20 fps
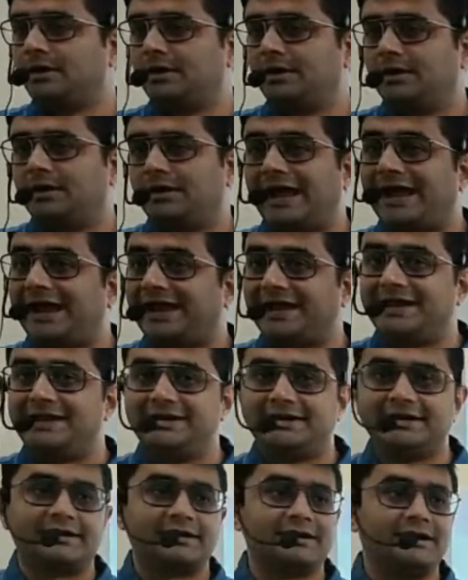like
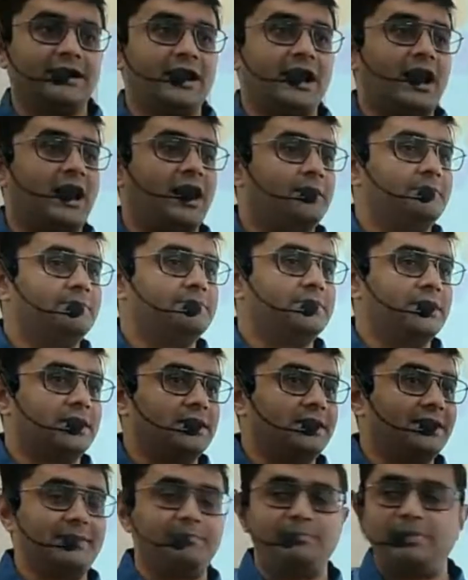internal armed
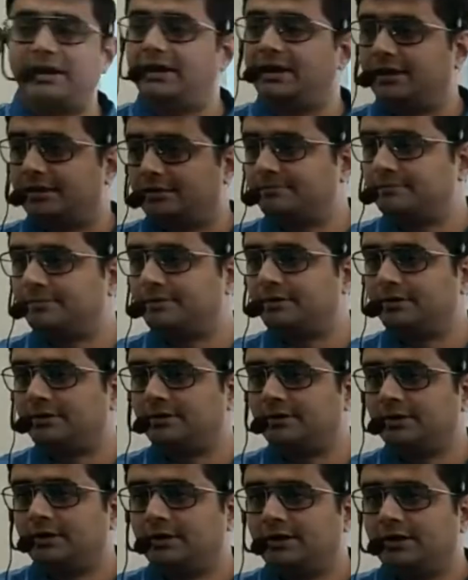rebellion,
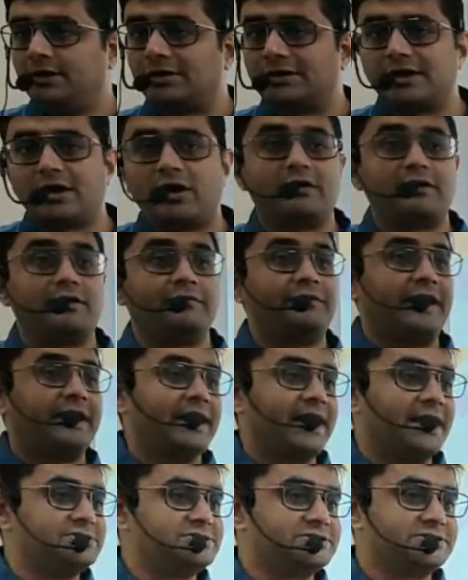okay, or a
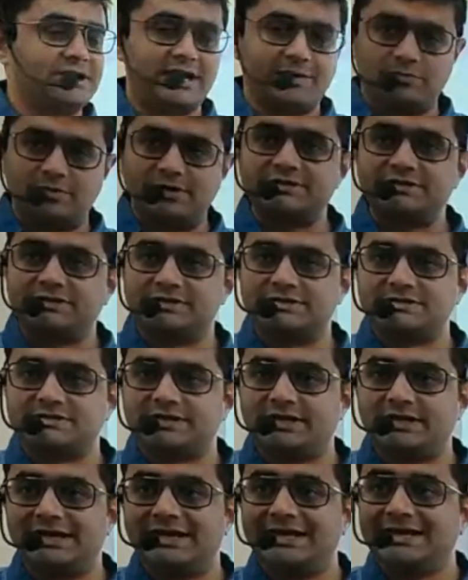financial
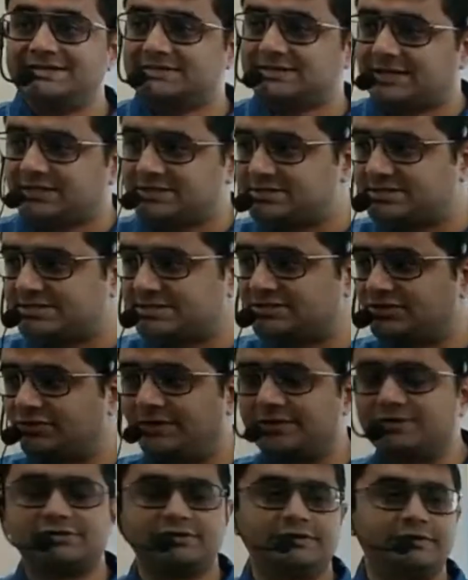emergency. In such
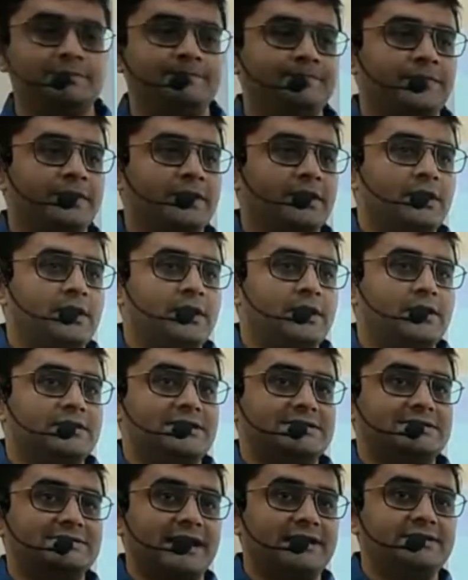situation,
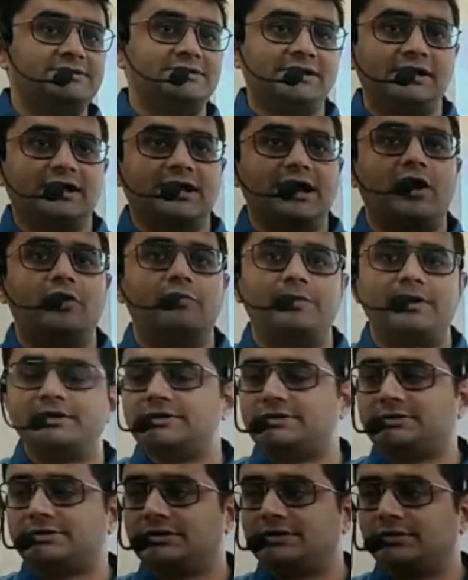the central
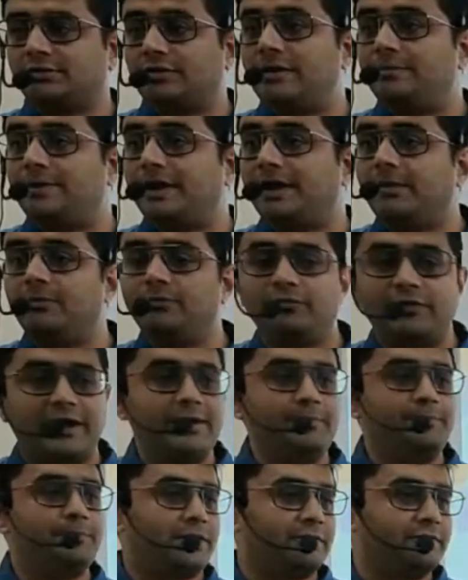government will become
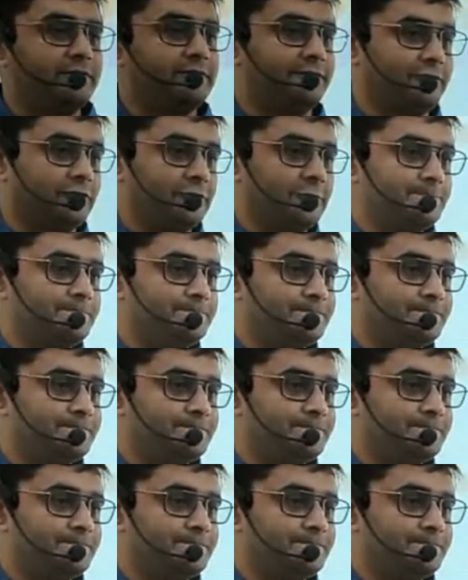very powerful.